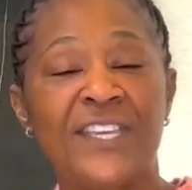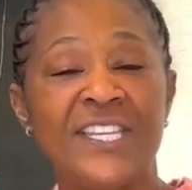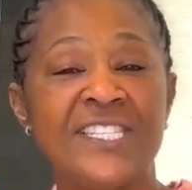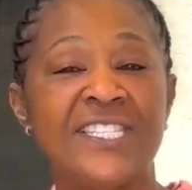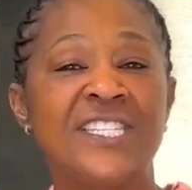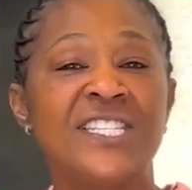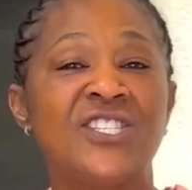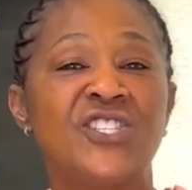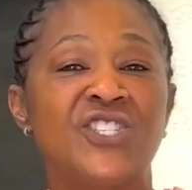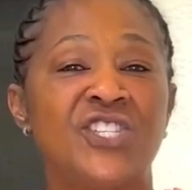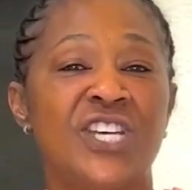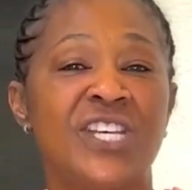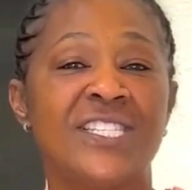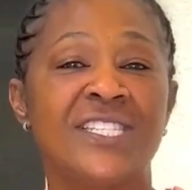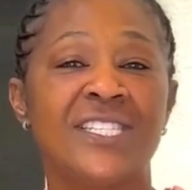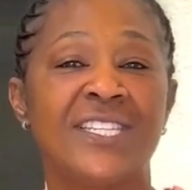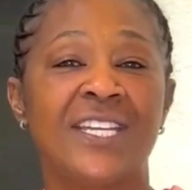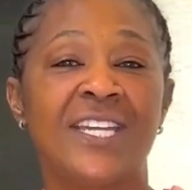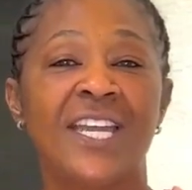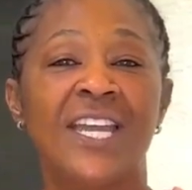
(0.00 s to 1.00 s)
This is
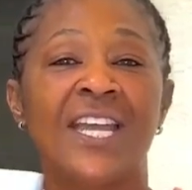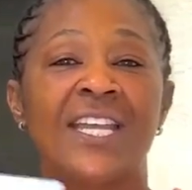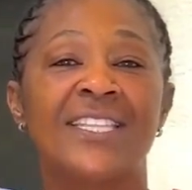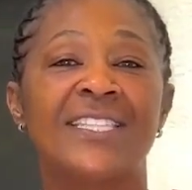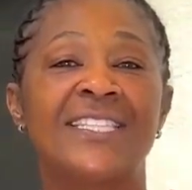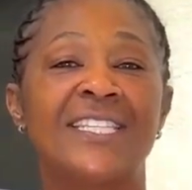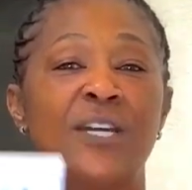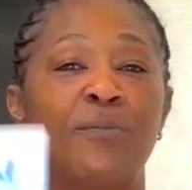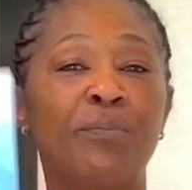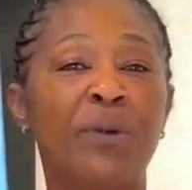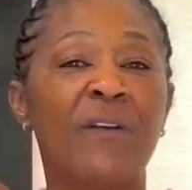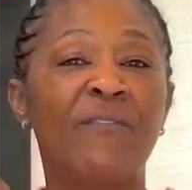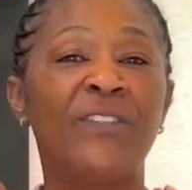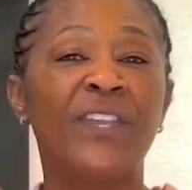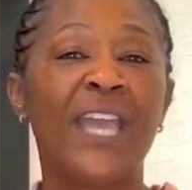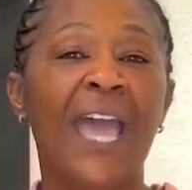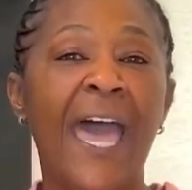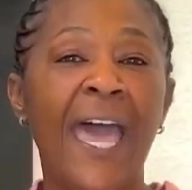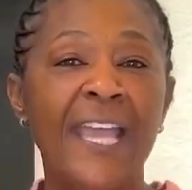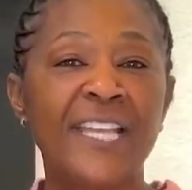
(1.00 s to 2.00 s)
just tip of
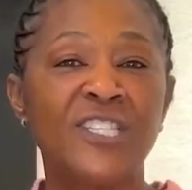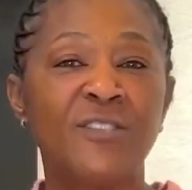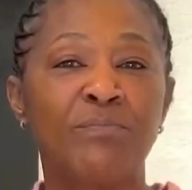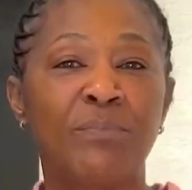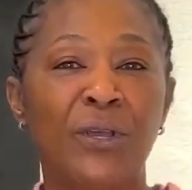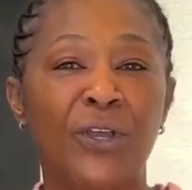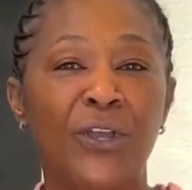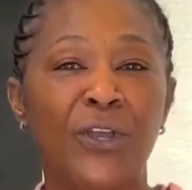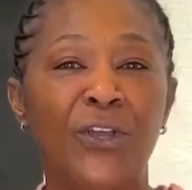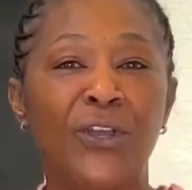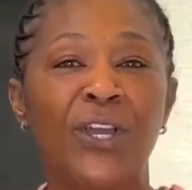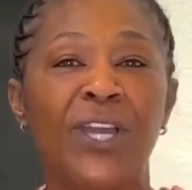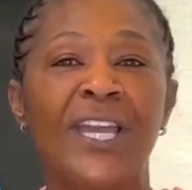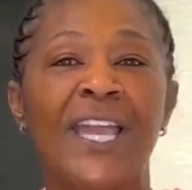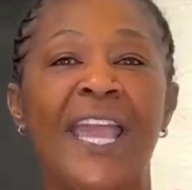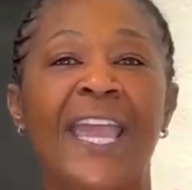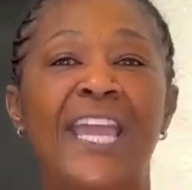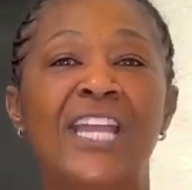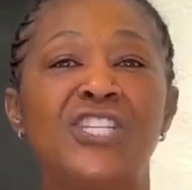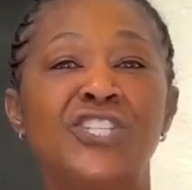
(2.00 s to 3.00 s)
the
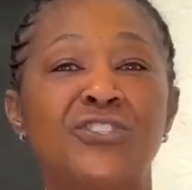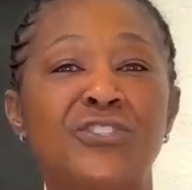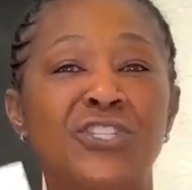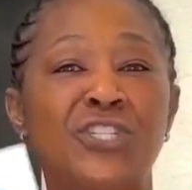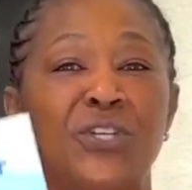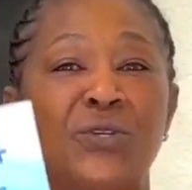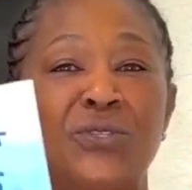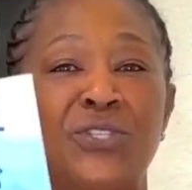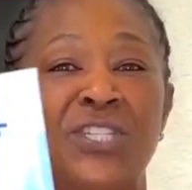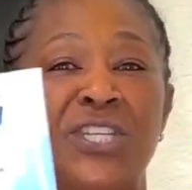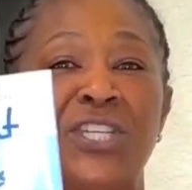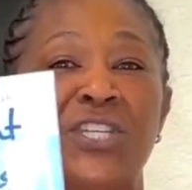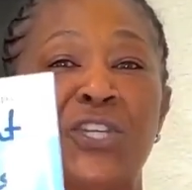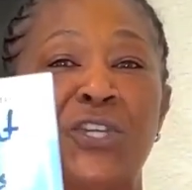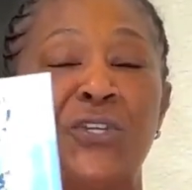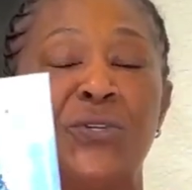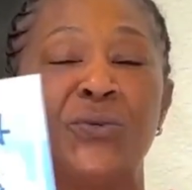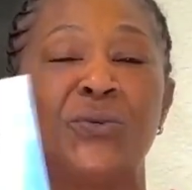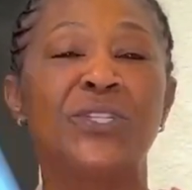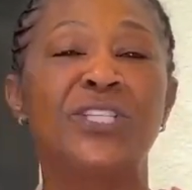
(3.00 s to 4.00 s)
iceberg introducing
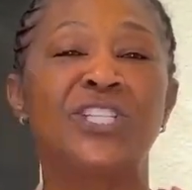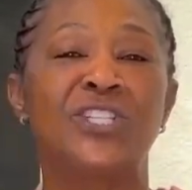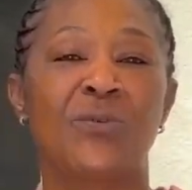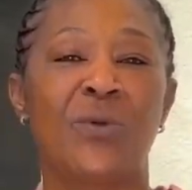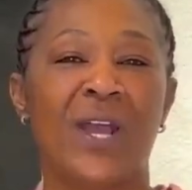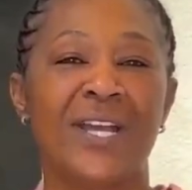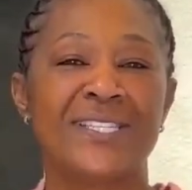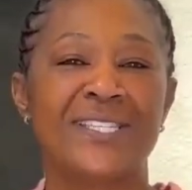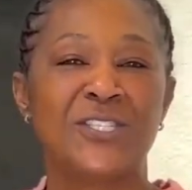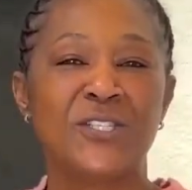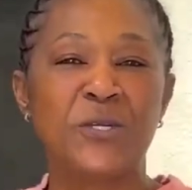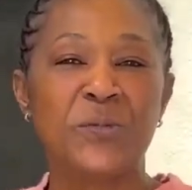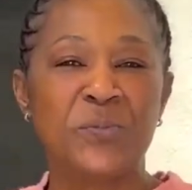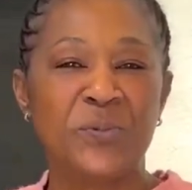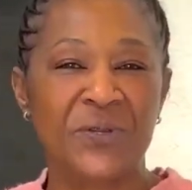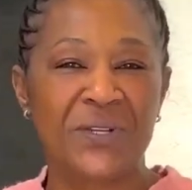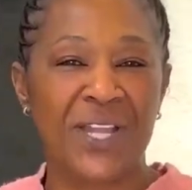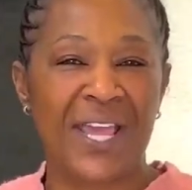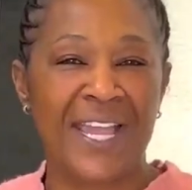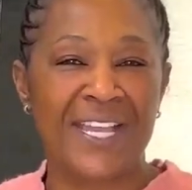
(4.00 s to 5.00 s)
you to our
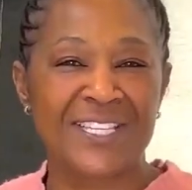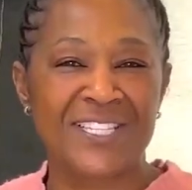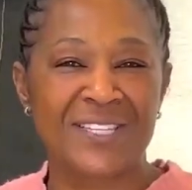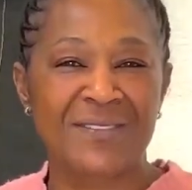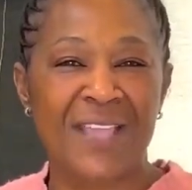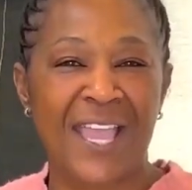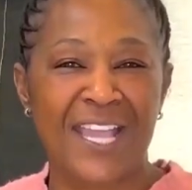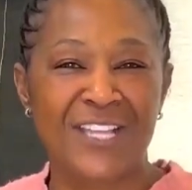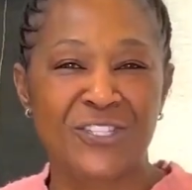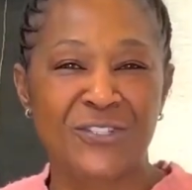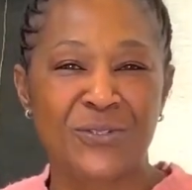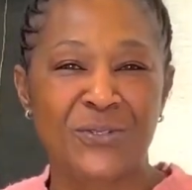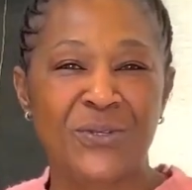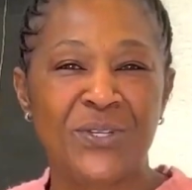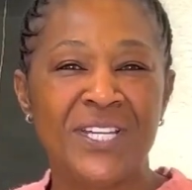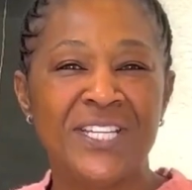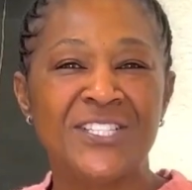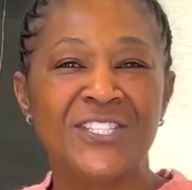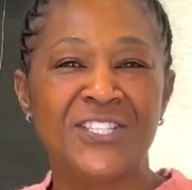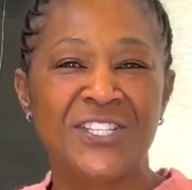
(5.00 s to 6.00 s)
supernatural
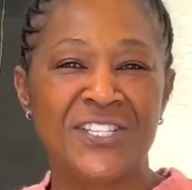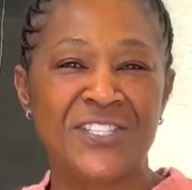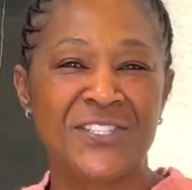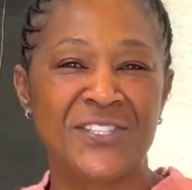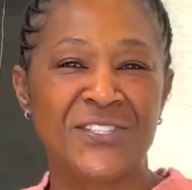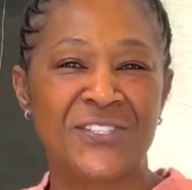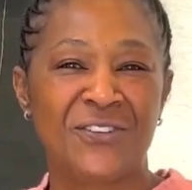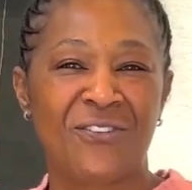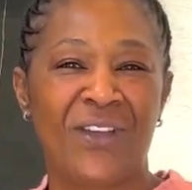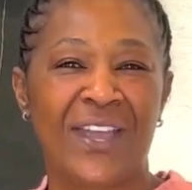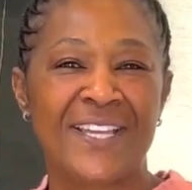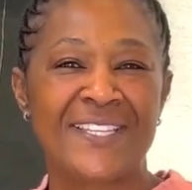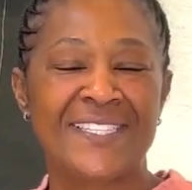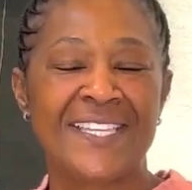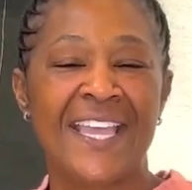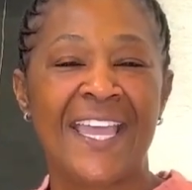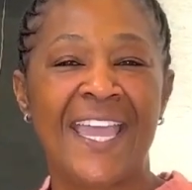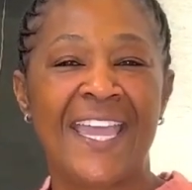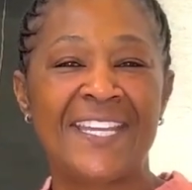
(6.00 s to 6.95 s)
Jesus Christ.